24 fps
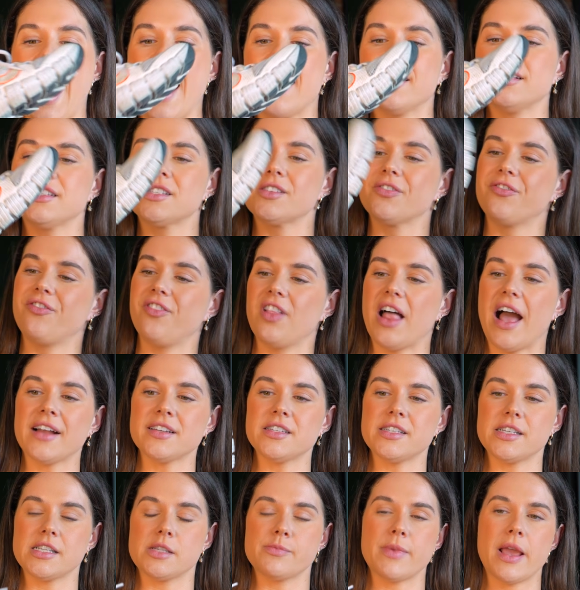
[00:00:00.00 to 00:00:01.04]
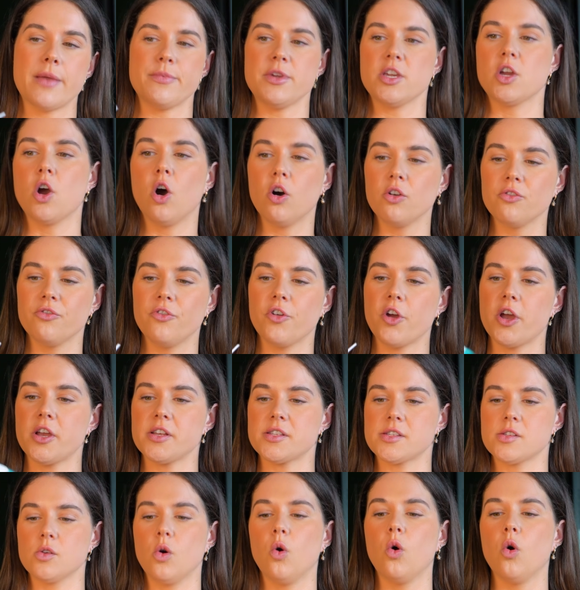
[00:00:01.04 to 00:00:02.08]
as flat as maybe
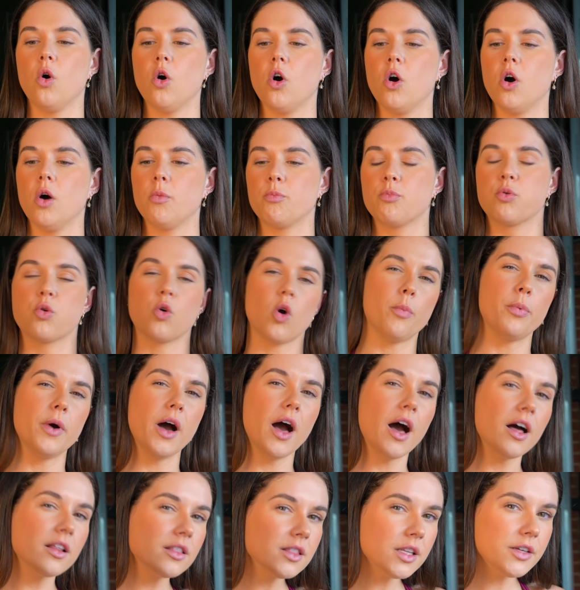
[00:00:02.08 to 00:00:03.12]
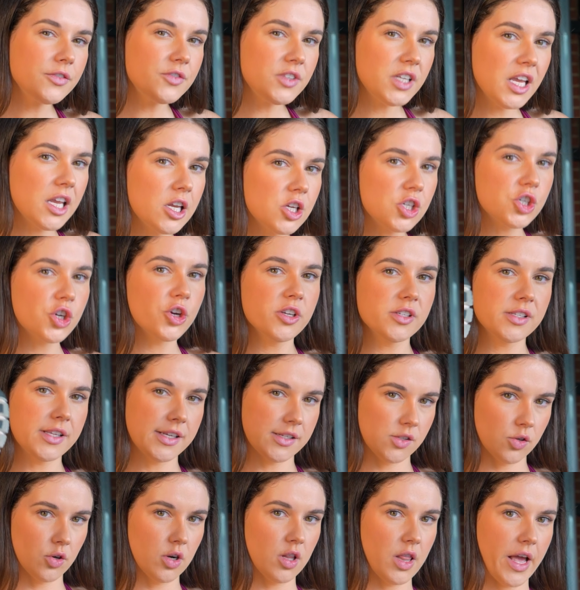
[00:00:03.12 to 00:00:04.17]
Converse or proper lifting shoes.
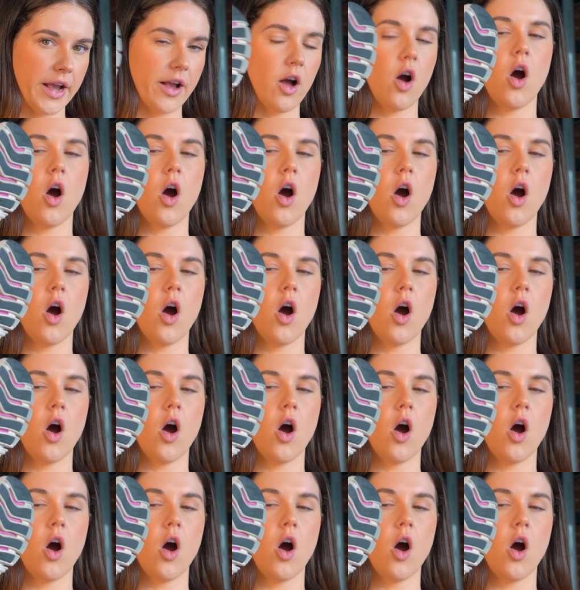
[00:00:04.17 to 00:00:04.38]
They're sort of like a